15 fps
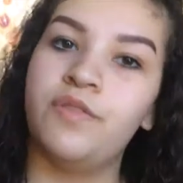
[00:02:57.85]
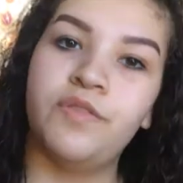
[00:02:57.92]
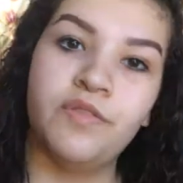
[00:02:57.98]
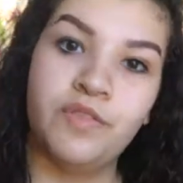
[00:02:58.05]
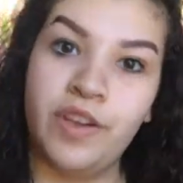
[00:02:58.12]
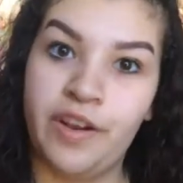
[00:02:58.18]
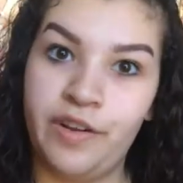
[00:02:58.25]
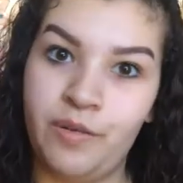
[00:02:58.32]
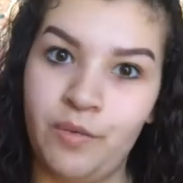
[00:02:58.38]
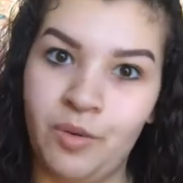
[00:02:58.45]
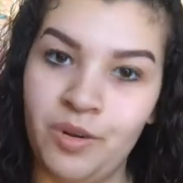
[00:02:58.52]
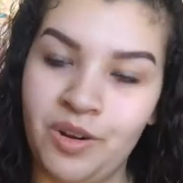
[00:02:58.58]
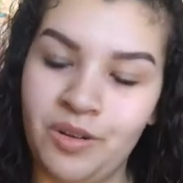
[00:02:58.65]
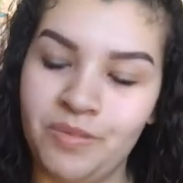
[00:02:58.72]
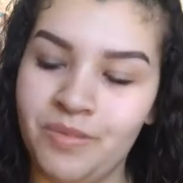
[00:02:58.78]
Very
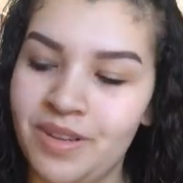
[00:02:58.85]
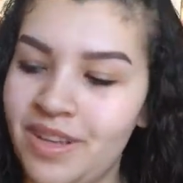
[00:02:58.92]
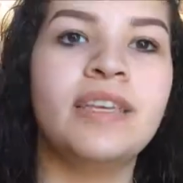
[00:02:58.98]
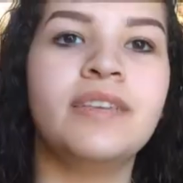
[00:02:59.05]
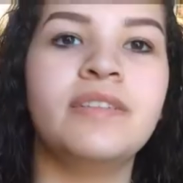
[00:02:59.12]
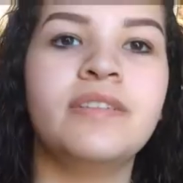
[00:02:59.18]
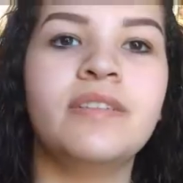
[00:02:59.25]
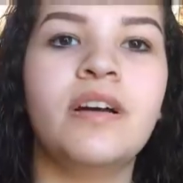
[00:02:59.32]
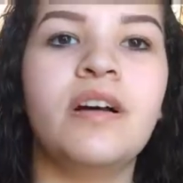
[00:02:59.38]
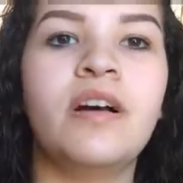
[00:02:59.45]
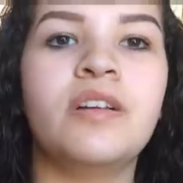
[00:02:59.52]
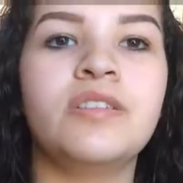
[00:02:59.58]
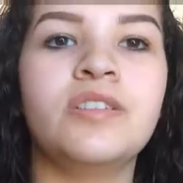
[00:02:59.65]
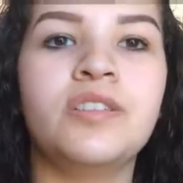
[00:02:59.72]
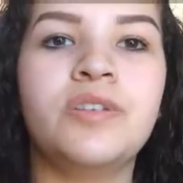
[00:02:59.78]
warm. I
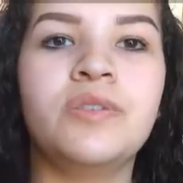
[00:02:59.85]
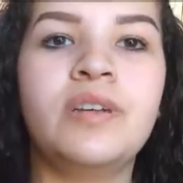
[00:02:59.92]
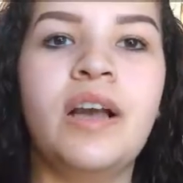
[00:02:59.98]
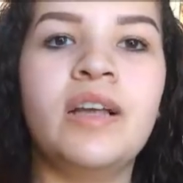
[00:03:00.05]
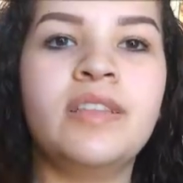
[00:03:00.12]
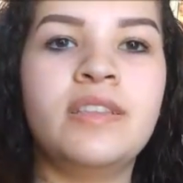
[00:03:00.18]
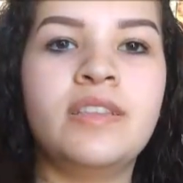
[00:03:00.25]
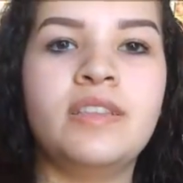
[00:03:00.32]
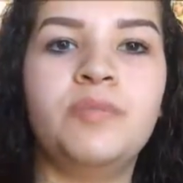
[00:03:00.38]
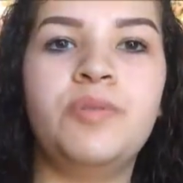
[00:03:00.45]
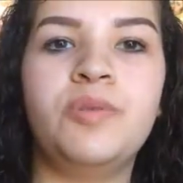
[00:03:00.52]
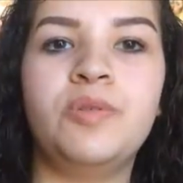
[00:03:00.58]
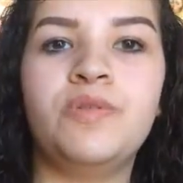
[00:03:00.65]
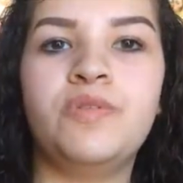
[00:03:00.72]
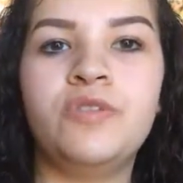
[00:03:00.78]
also got this
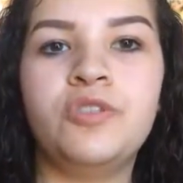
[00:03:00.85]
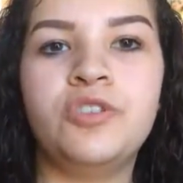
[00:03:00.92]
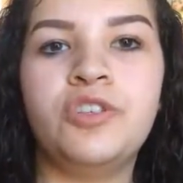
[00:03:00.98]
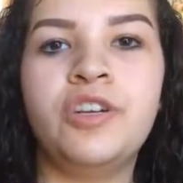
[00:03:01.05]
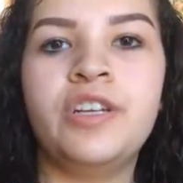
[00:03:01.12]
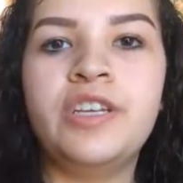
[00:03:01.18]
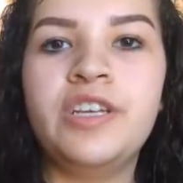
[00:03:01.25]
beautiful shirt